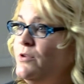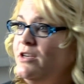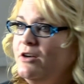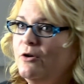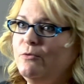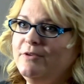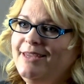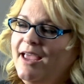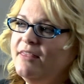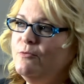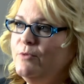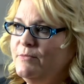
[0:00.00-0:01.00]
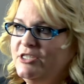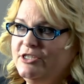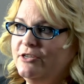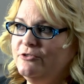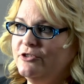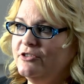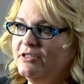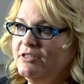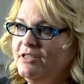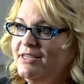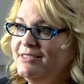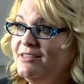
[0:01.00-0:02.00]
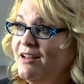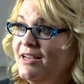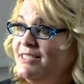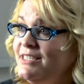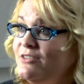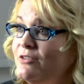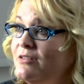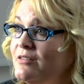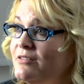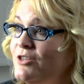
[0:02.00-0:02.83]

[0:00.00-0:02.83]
The women's shelter, it's not ideal.